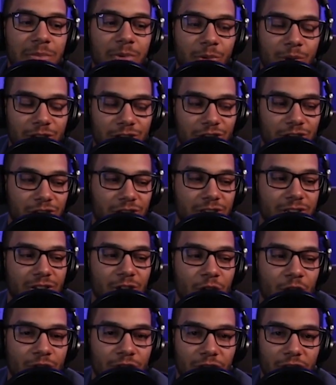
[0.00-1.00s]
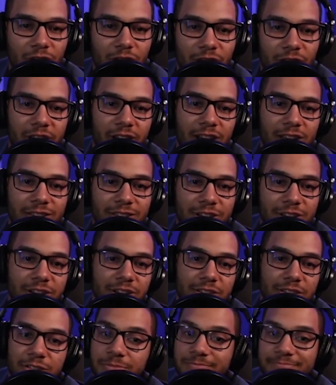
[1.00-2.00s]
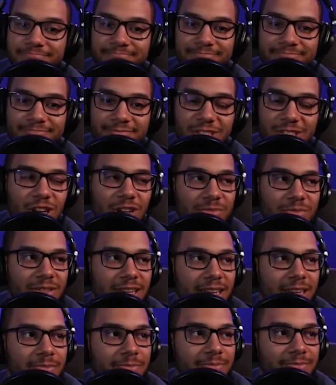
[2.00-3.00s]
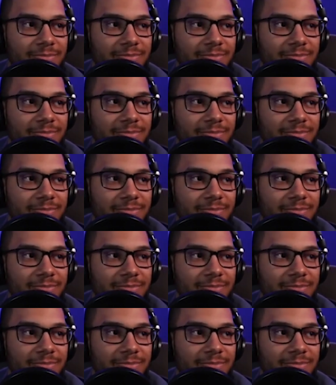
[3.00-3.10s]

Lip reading: Maybe we should just overhaul the Oscars. That's all I'm saying.